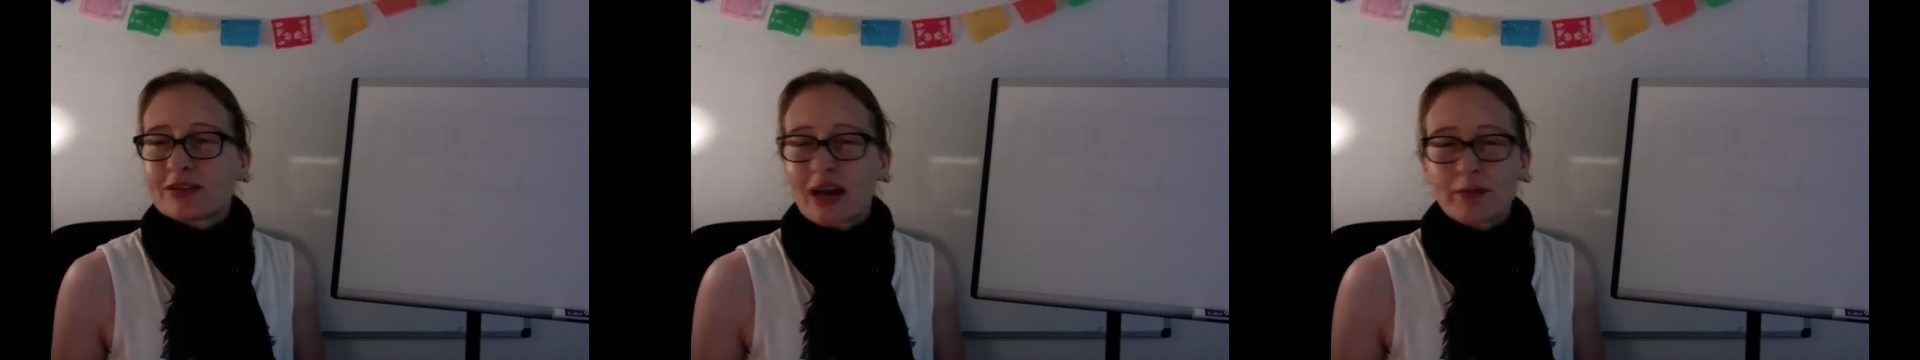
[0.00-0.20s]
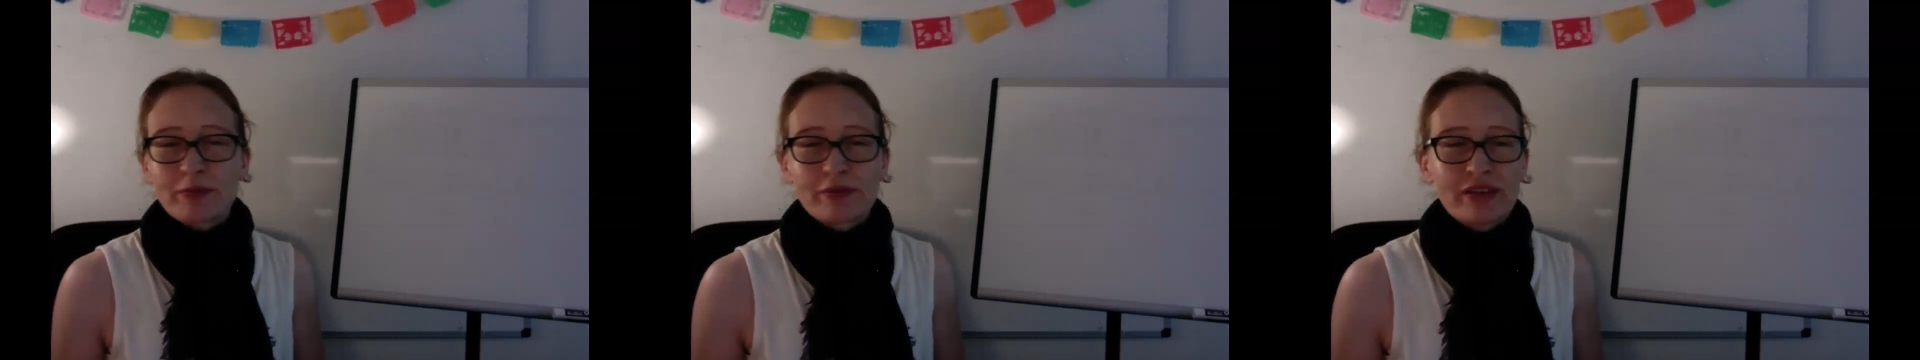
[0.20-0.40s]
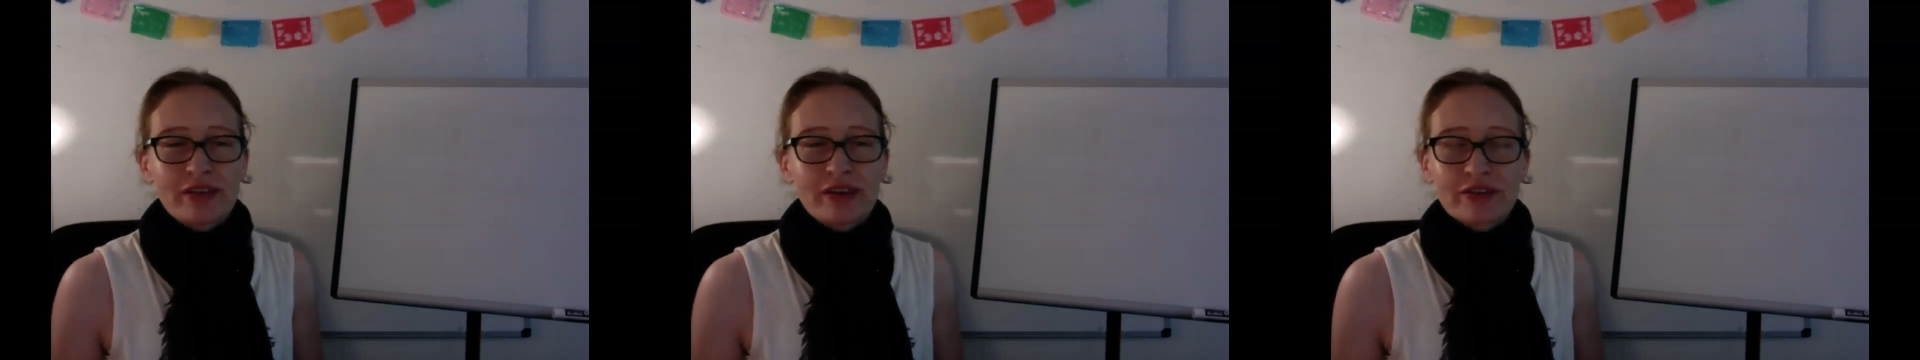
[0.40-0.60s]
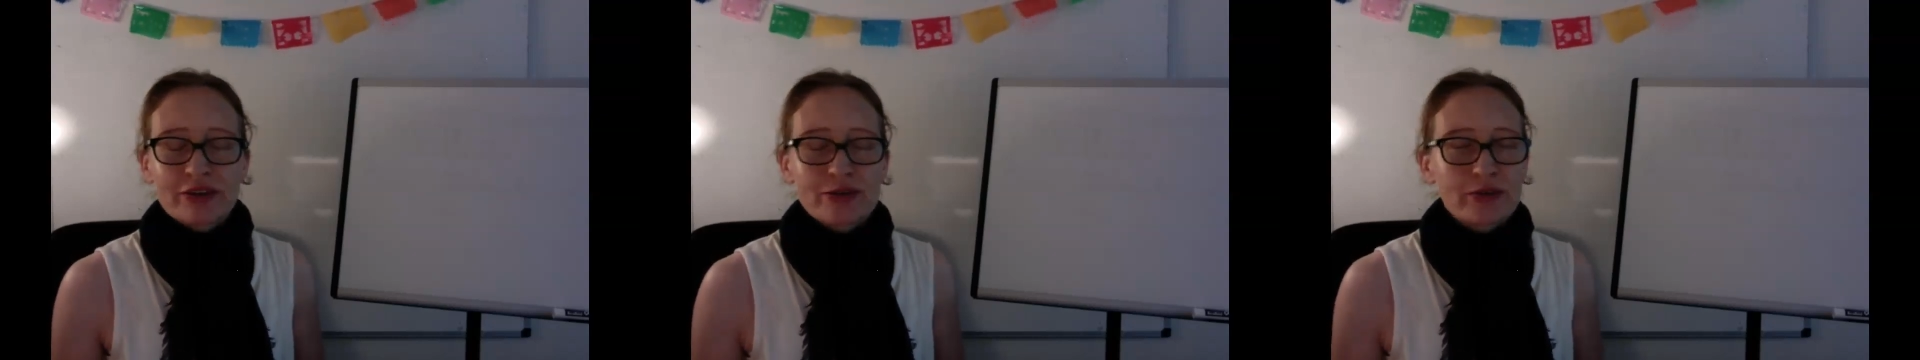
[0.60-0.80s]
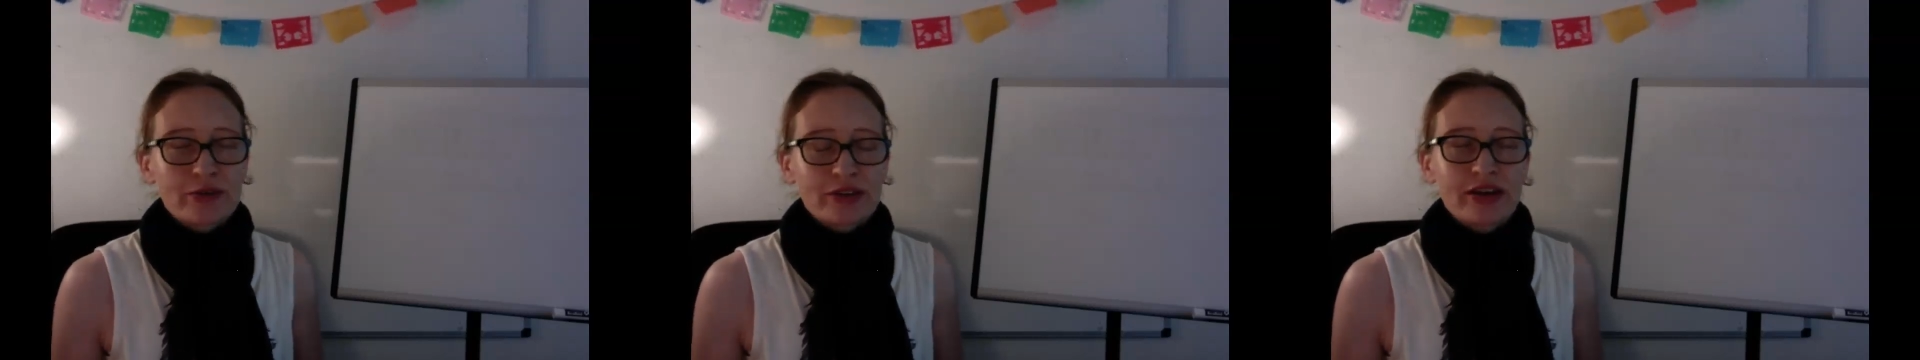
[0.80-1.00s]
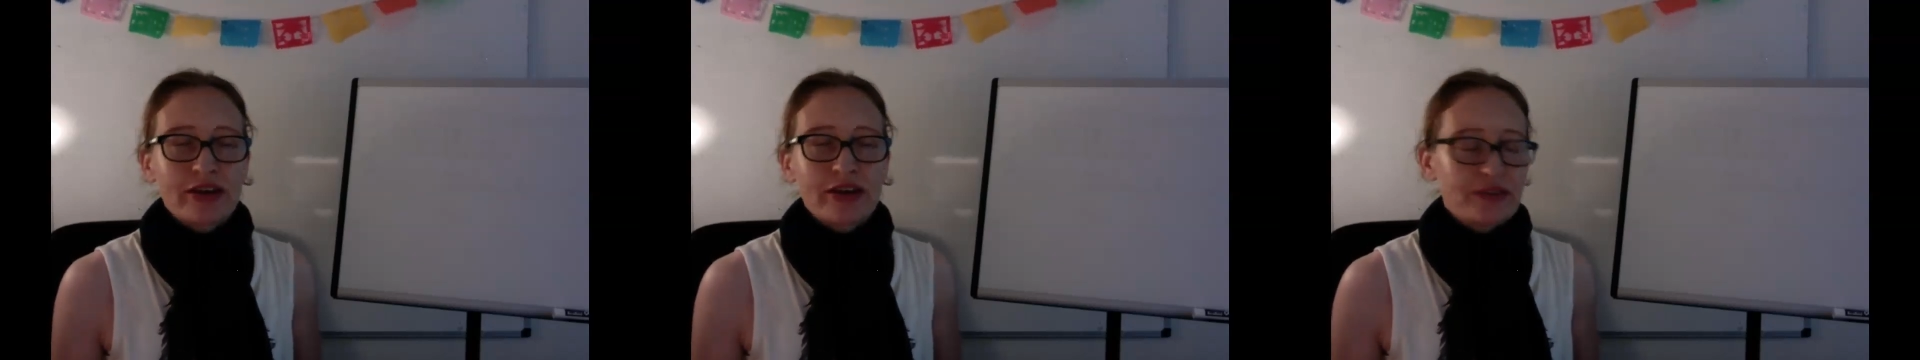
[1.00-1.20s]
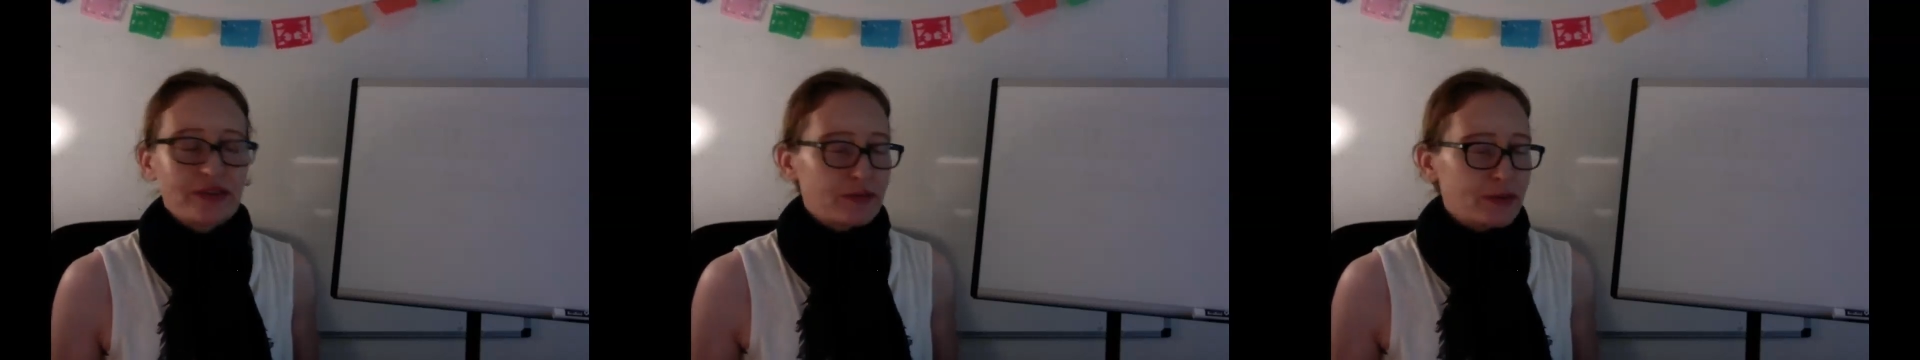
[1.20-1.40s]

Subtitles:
type of English or the other,